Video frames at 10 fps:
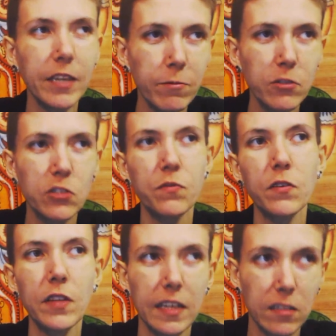coming up just
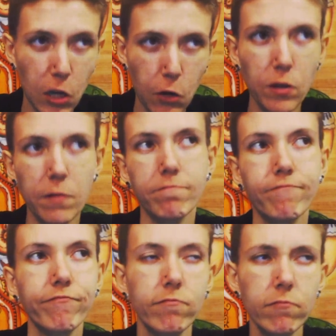felt like a totem.